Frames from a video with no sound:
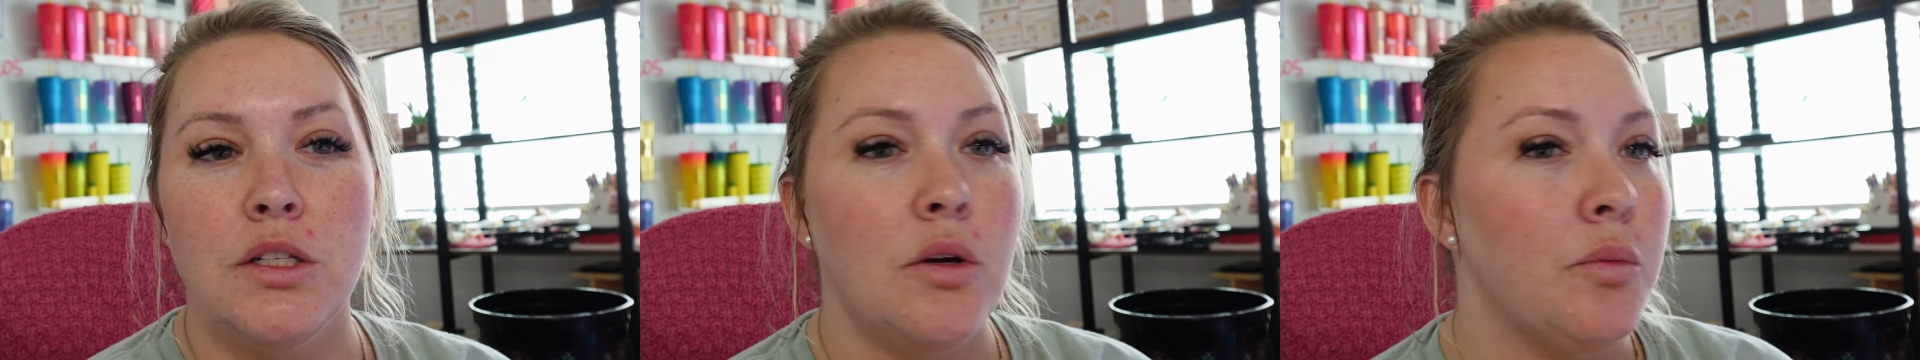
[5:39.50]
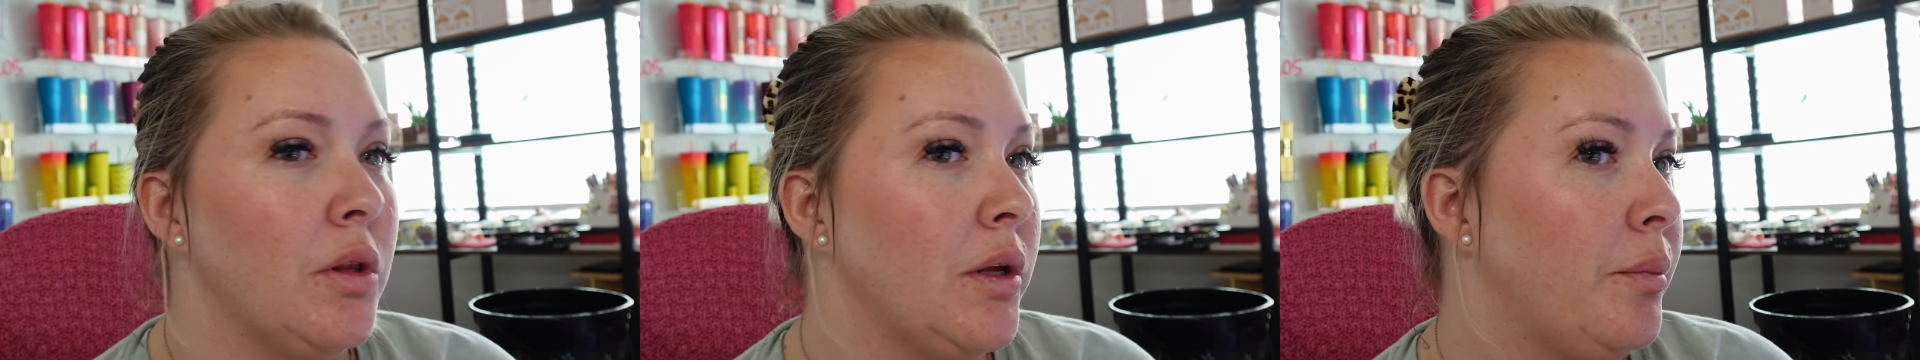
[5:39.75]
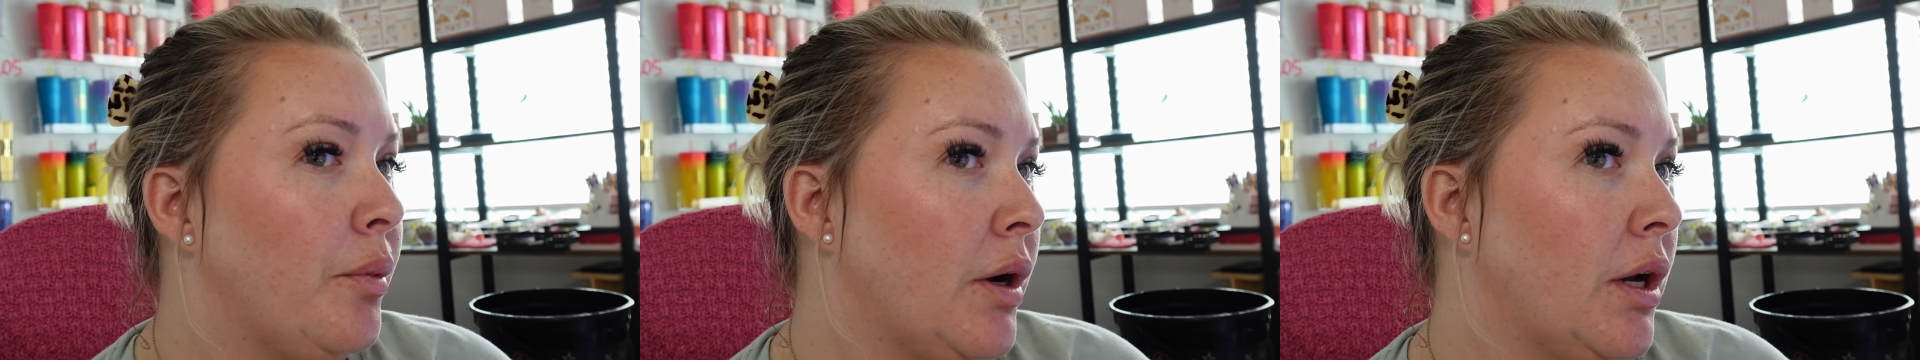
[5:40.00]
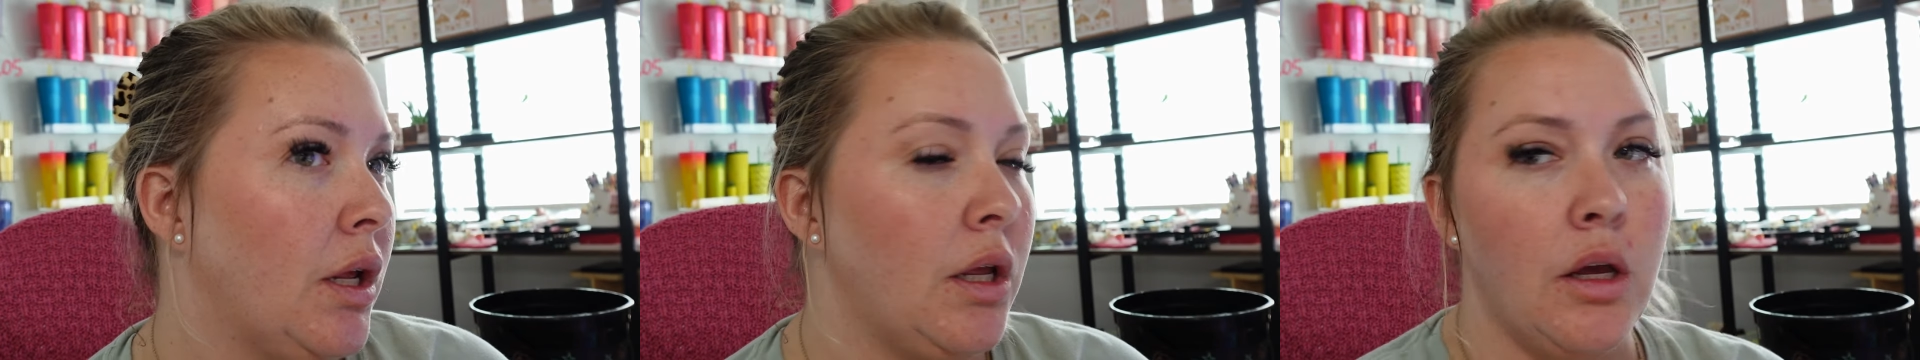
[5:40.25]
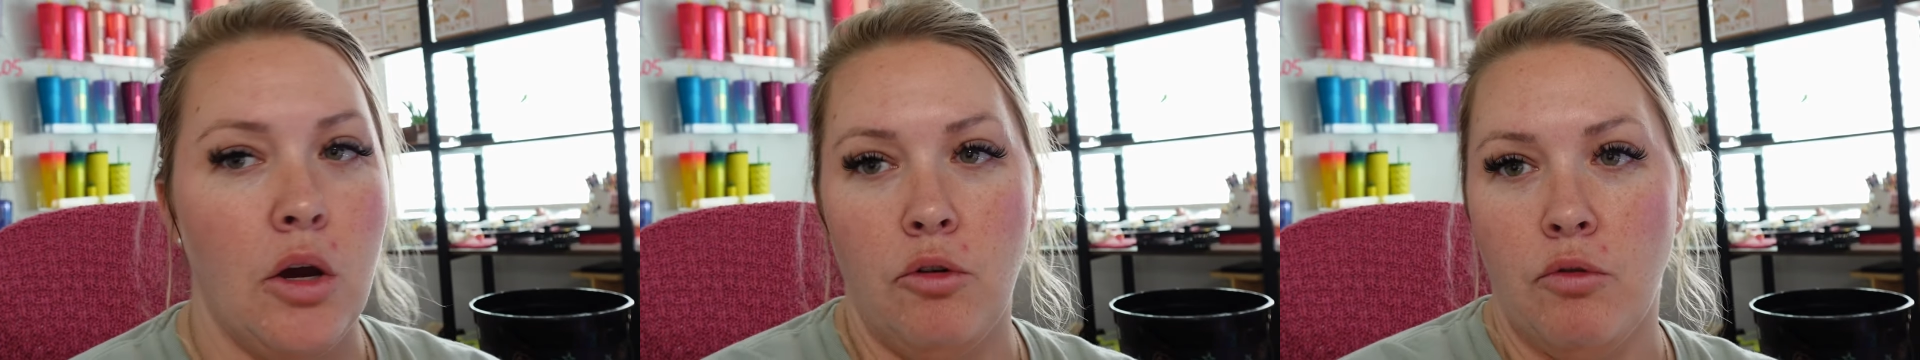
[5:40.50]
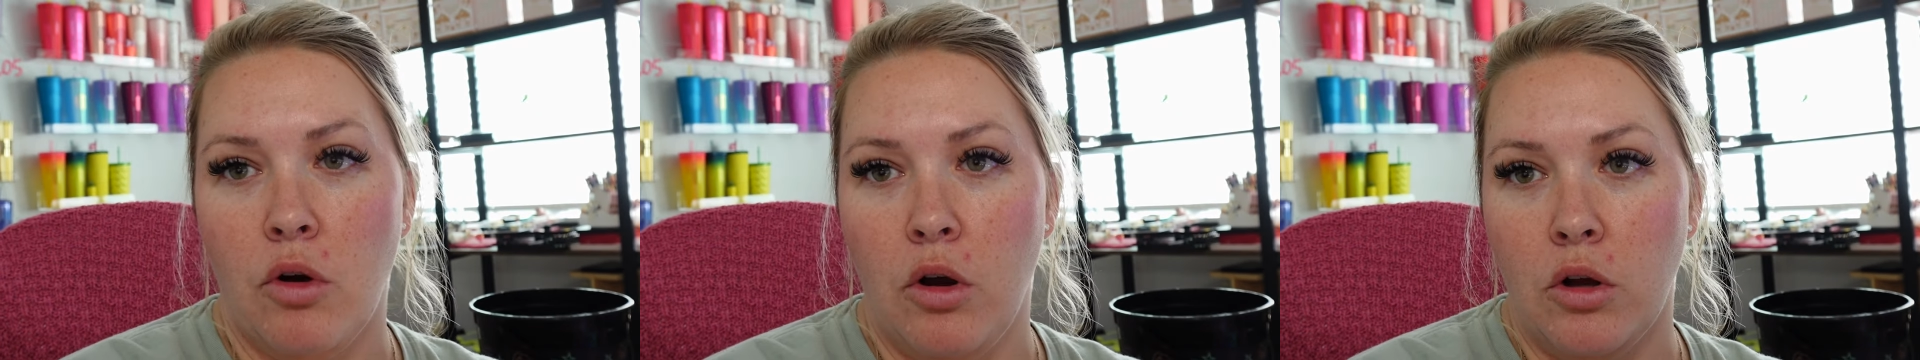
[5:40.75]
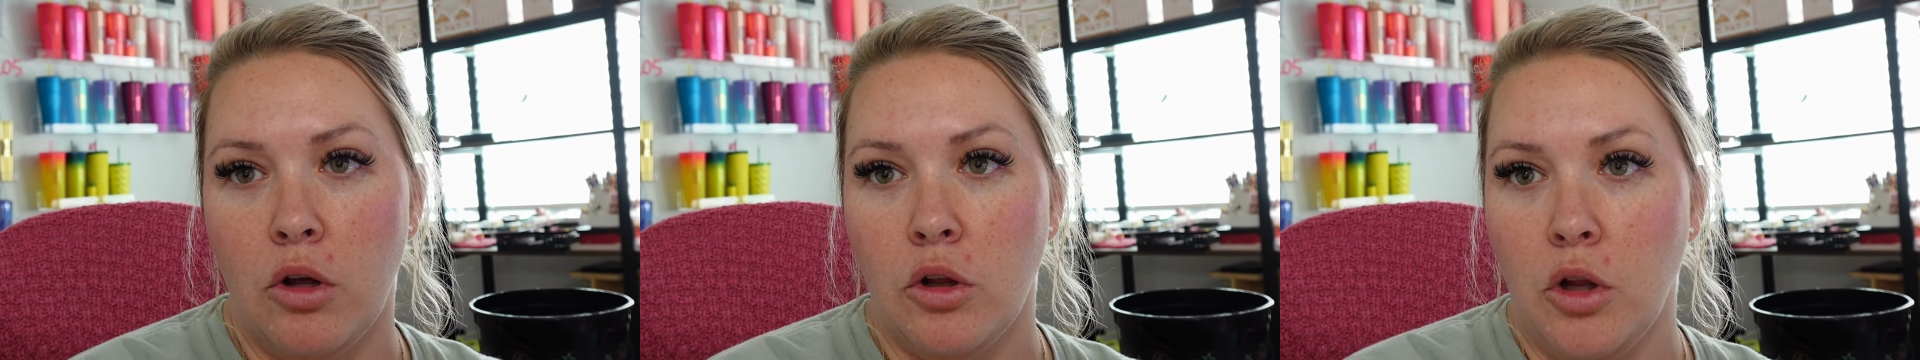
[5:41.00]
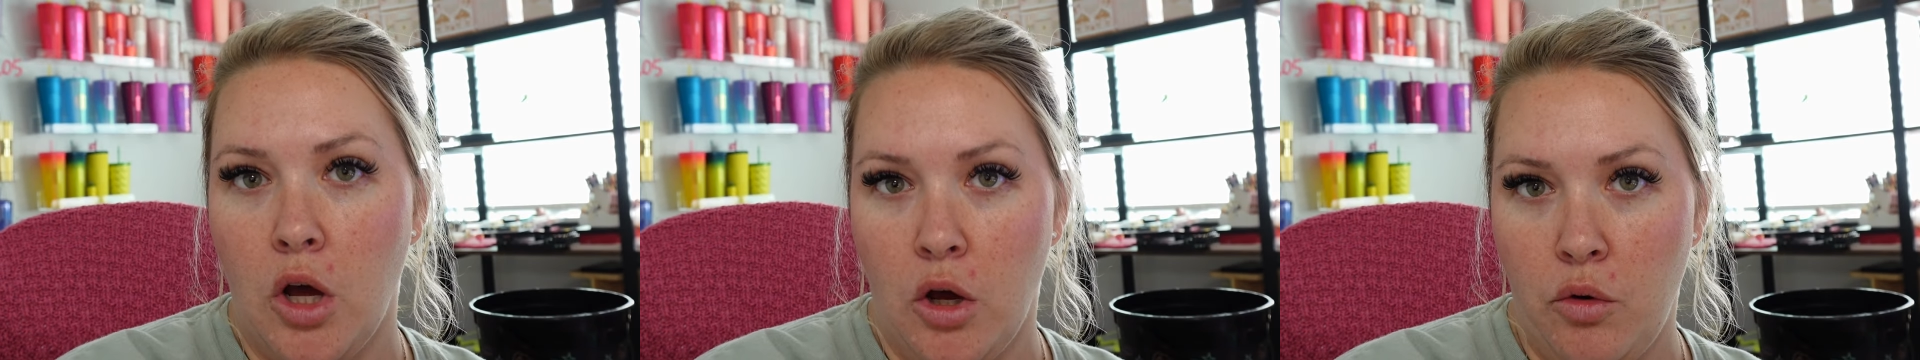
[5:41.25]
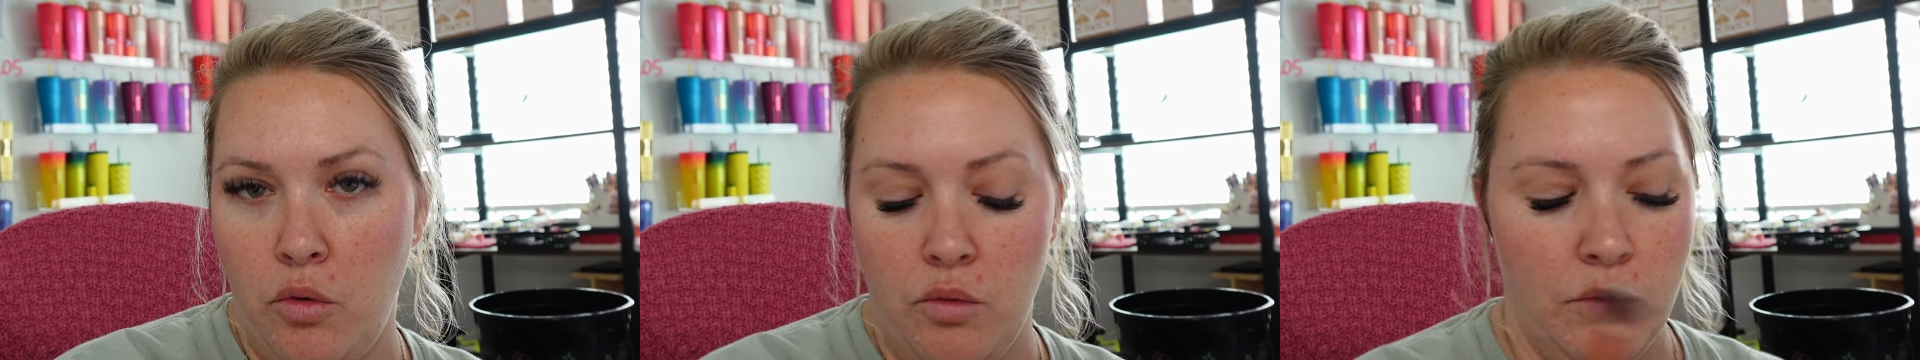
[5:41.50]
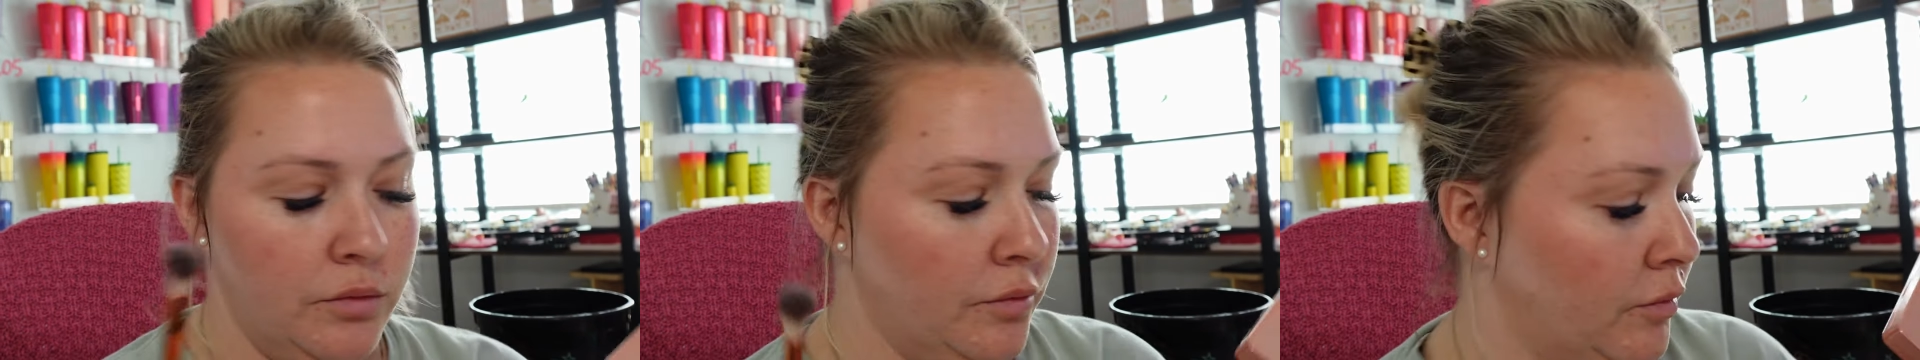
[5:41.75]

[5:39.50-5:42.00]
just a really pretty overall glow.